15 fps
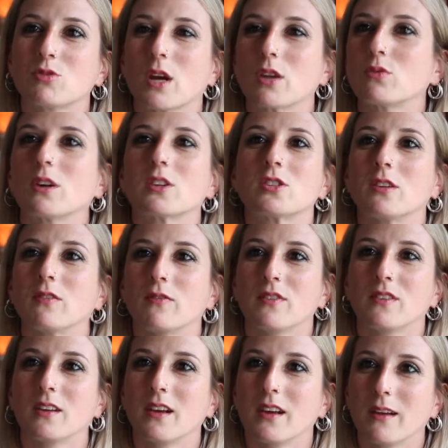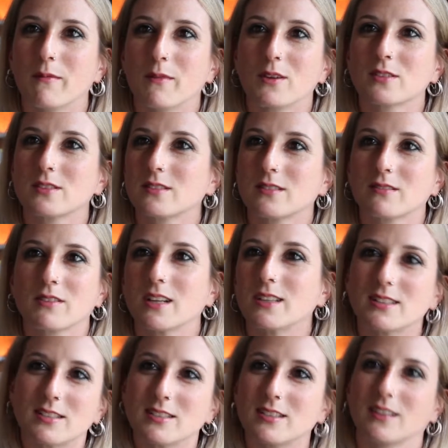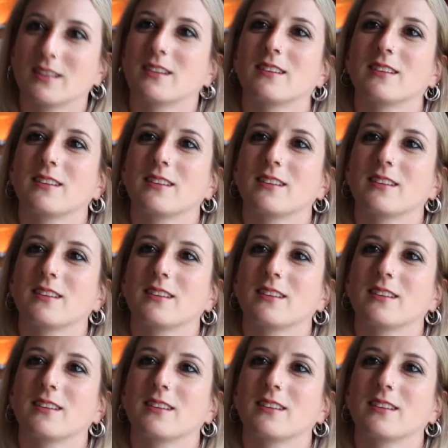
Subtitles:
Try to achieve the most realistic